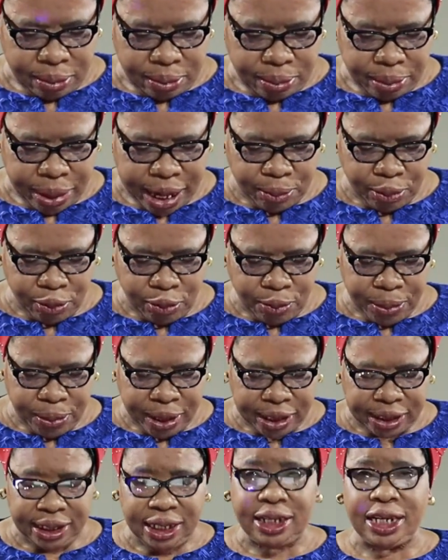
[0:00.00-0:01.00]
Bible
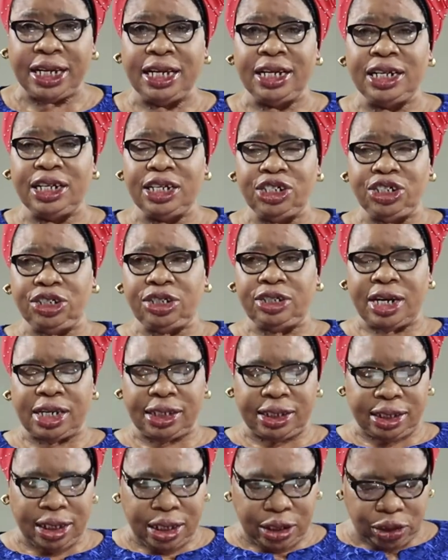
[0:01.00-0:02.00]
Basic English
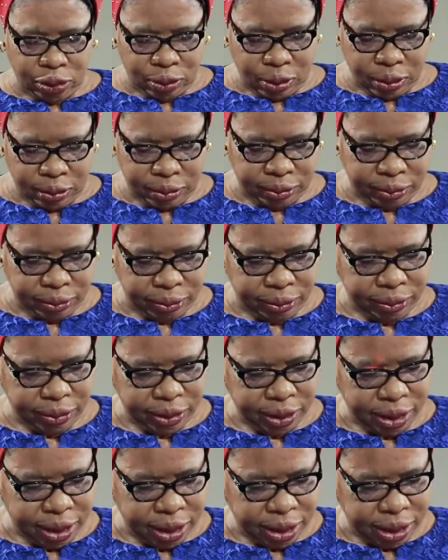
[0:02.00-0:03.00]
Translation
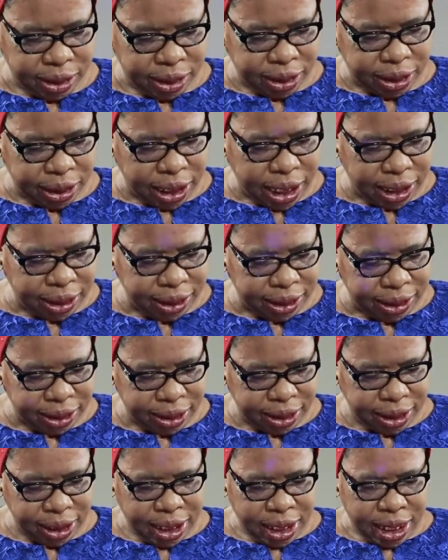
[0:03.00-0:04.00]

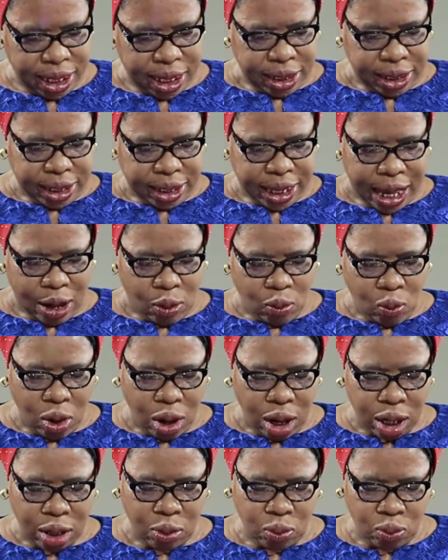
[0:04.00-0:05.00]
says, their
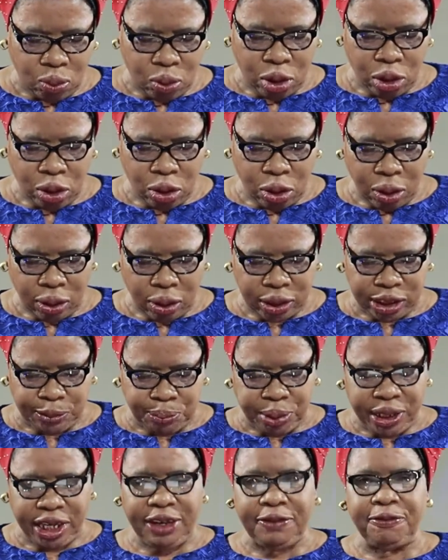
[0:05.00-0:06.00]
work will
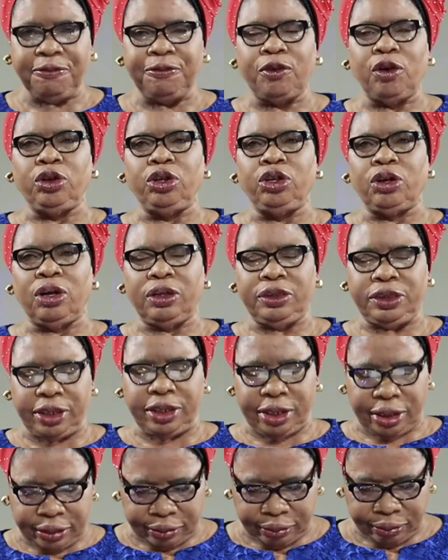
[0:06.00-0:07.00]
not be for
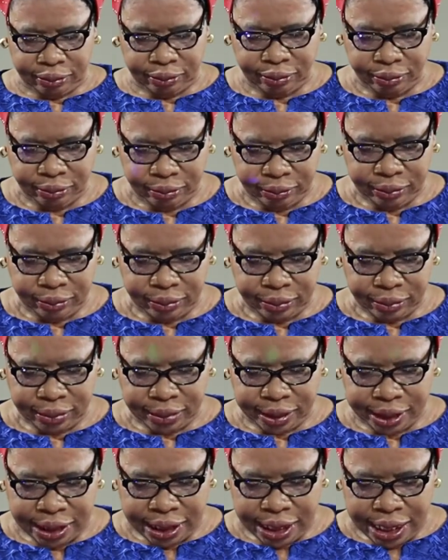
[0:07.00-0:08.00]
nothing,
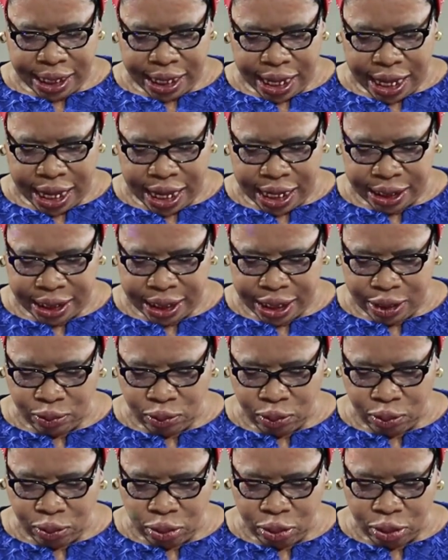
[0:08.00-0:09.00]
and they
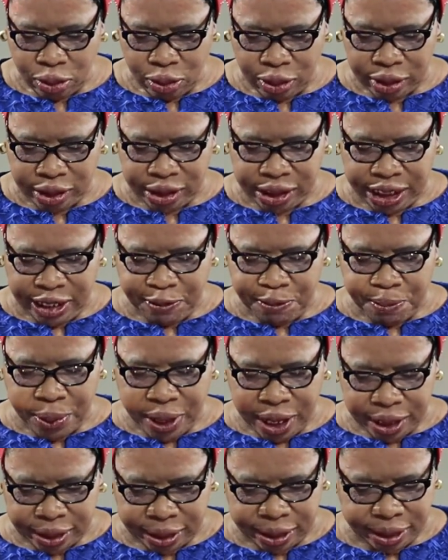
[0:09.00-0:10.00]
will not give
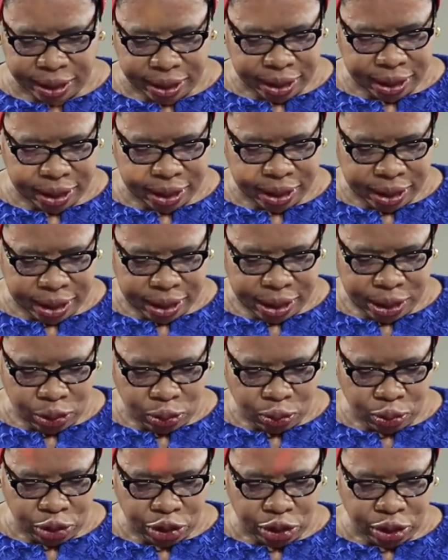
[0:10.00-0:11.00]
birth
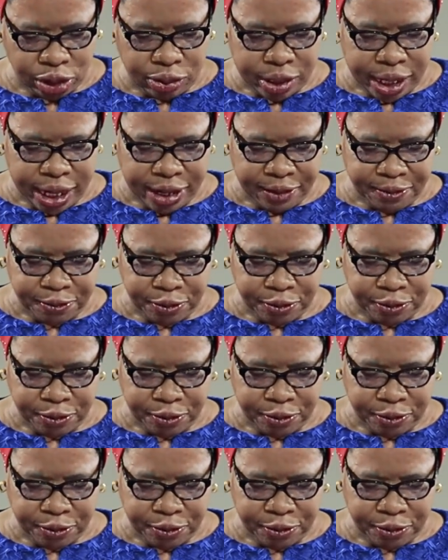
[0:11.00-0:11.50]
to children